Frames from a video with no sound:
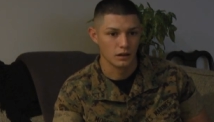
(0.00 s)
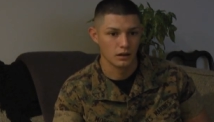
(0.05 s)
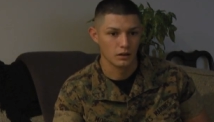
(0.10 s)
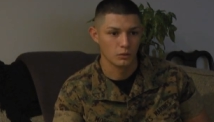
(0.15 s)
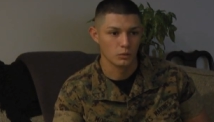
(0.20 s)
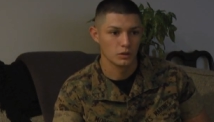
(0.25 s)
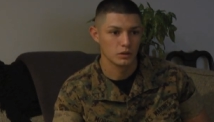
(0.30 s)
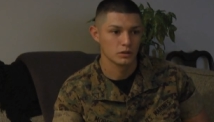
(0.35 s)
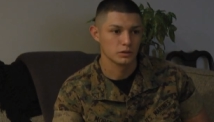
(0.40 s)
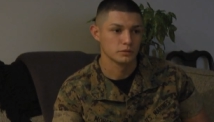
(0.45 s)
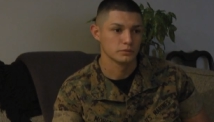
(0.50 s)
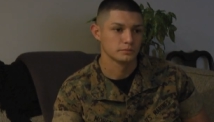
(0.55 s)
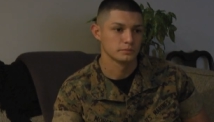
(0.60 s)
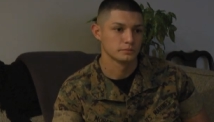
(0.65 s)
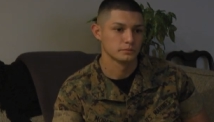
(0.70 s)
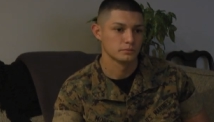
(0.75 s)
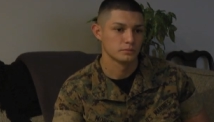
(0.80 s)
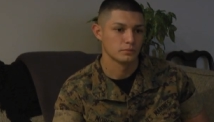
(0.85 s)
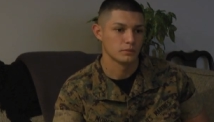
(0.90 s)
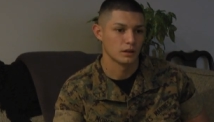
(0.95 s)
Oh well,
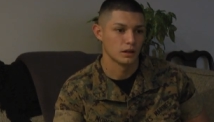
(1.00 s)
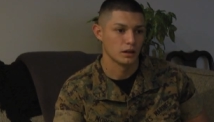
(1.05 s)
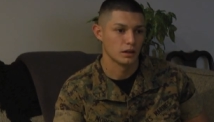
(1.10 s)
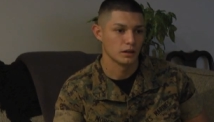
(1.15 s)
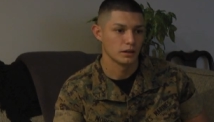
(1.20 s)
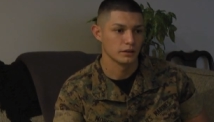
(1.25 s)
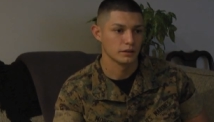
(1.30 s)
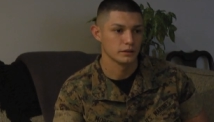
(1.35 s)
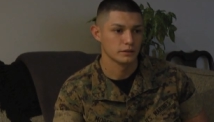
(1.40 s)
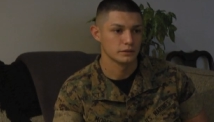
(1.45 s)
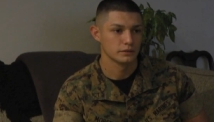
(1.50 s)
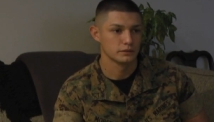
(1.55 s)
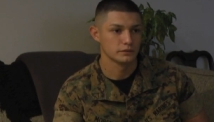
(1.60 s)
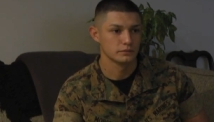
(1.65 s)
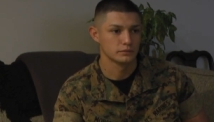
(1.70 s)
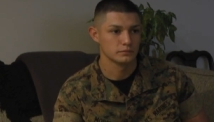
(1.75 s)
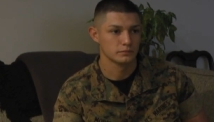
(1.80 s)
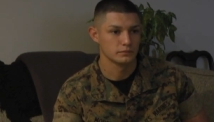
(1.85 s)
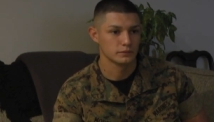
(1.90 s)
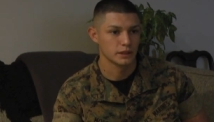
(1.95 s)
I
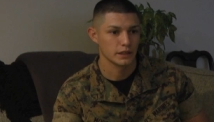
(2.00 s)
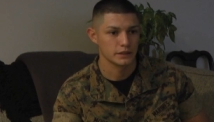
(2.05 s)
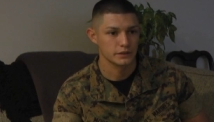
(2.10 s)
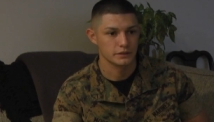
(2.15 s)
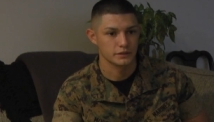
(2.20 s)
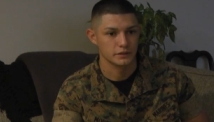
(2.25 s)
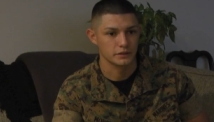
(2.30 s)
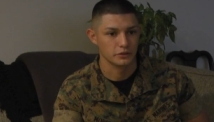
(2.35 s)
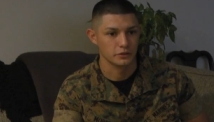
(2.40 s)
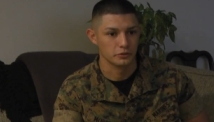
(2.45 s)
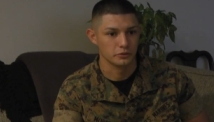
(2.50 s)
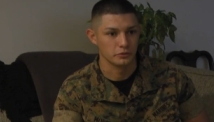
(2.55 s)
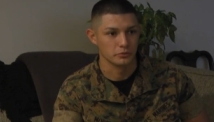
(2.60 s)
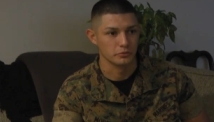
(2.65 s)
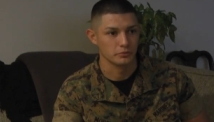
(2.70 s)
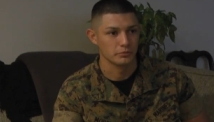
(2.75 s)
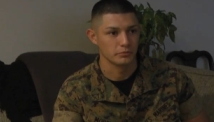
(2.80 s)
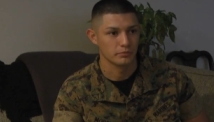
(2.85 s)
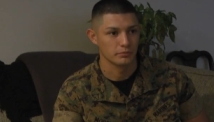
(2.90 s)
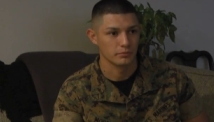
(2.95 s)
texted
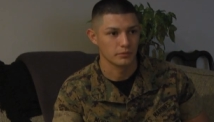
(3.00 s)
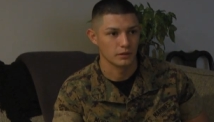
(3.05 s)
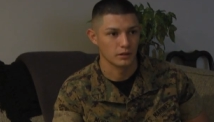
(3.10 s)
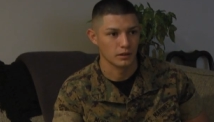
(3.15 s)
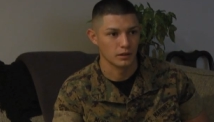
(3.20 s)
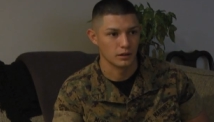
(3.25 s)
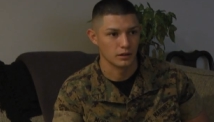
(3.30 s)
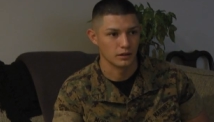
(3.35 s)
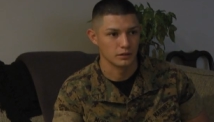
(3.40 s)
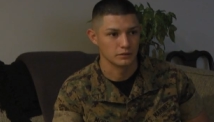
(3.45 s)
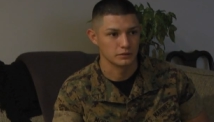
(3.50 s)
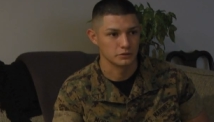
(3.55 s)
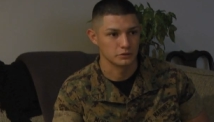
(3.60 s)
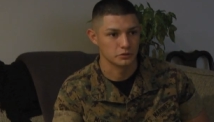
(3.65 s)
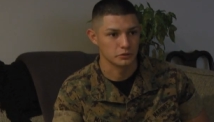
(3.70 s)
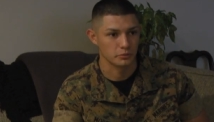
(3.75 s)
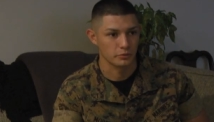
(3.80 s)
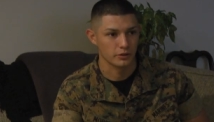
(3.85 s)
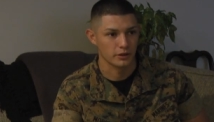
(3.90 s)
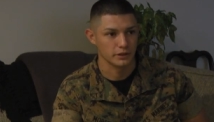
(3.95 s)
you uh, to
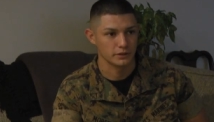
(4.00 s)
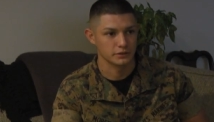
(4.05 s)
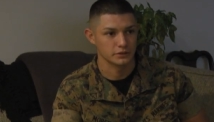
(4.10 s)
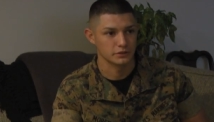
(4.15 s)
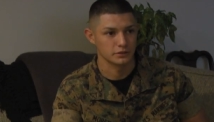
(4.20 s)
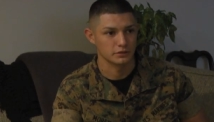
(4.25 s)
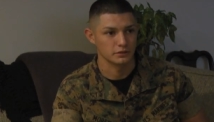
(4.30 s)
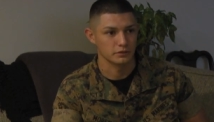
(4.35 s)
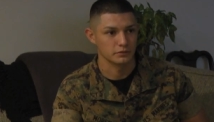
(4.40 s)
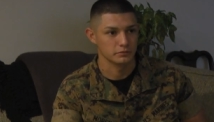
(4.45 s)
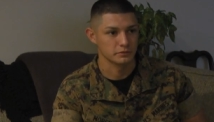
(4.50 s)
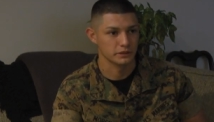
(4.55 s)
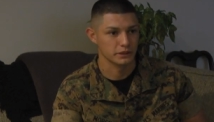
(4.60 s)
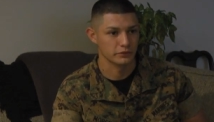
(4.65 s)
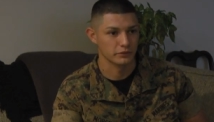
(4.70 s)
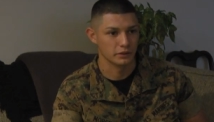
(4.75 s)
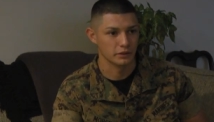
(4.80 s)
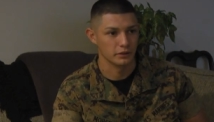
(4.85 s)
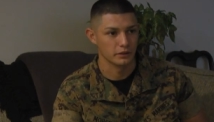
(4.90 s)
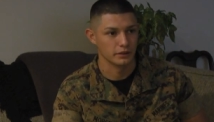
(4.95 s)
surprise her. I was
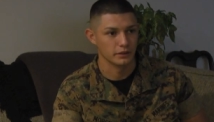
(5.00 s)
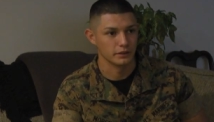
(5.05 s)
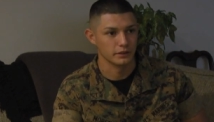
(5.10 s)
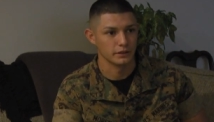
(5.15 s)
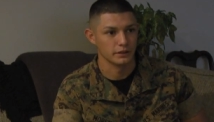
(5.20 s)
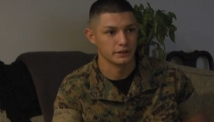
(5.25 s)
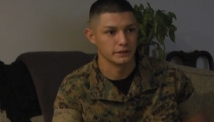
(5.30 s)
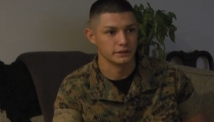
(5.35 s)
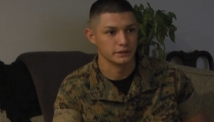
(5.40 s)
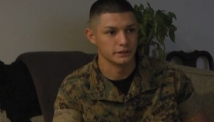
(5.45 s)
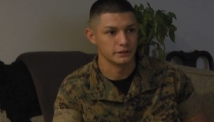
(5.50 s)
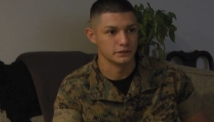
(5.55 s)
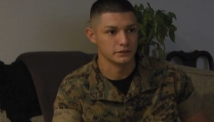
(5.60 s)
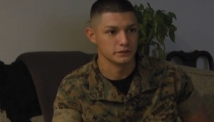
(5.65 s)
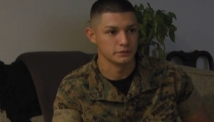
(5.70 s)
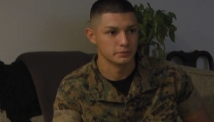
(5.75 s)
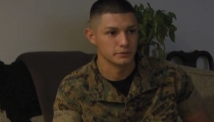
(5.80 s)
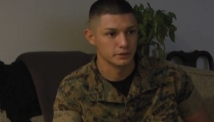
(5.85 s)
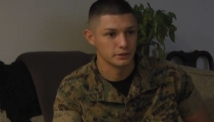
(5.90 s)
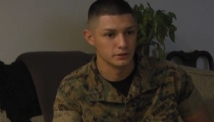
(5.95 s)
giving out any
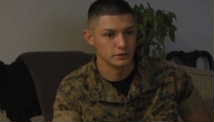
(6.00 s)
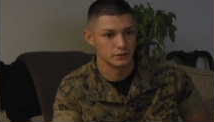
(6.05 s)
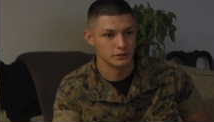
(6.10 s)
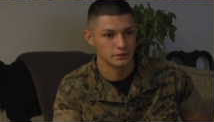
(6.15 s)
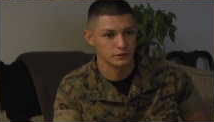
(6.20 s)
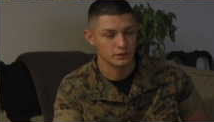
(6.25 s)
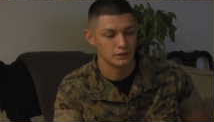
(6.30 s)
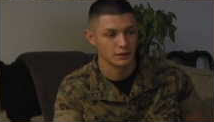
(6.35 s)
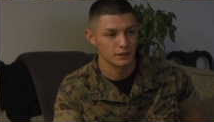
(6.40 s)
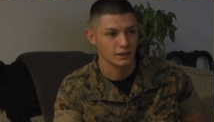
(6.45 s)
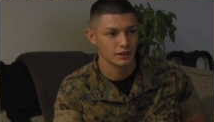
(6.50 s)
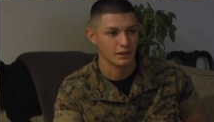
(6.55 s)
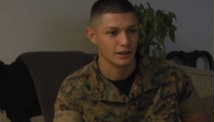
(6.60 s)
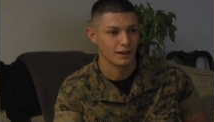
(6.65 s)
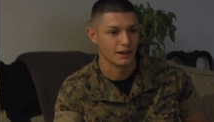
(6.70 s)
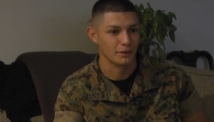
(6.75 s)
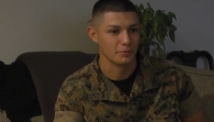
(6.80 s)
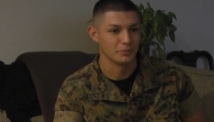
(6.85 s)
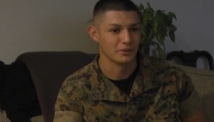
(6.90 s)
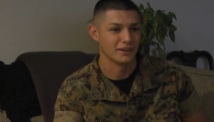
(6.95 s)
ideas because
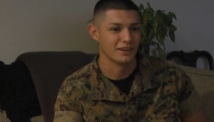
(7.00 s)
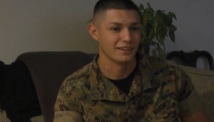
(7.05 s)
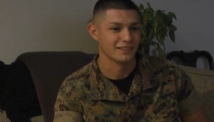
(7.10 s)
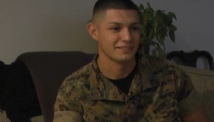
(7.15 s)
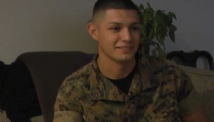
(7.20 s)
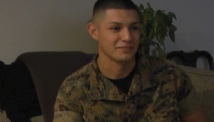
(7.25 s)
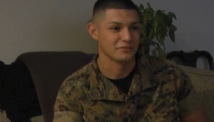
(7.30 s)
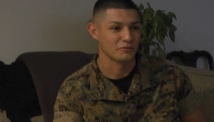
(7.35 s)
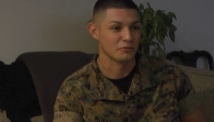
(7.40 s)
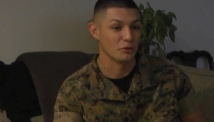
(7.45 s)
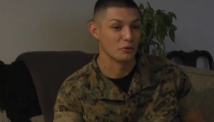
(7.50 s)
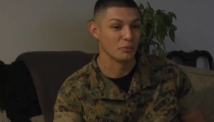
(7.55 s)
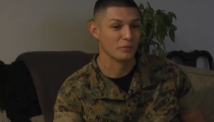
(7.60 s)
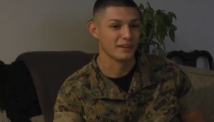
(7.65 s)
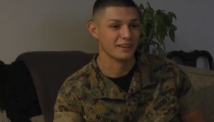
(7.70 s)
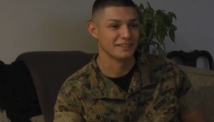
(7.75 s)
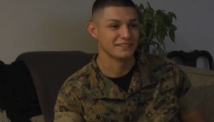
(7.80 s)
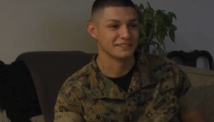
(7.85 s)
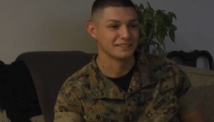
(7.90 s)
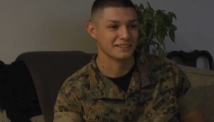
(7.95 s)
I'm not
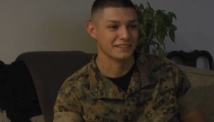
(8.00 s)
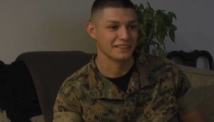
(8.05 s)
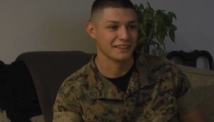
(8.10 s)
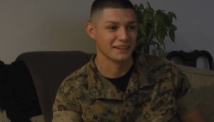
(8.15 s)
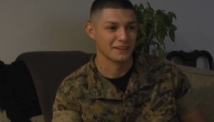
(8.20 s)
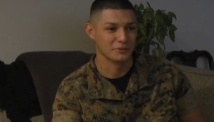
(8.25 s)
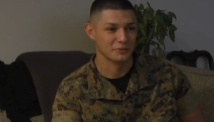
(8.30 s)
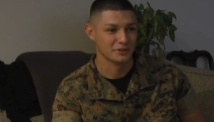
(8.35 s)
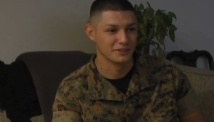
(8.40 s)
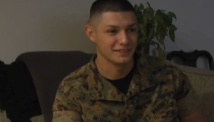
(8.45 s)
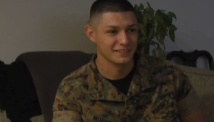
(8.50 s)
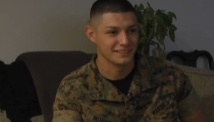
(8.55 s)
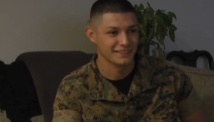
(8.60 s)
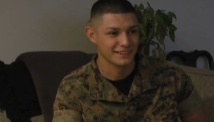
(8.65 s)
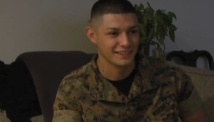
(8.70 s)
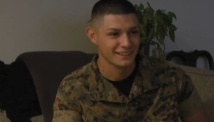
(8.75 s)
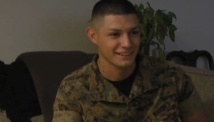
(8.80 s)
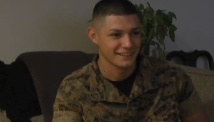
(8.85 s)
romantic that way.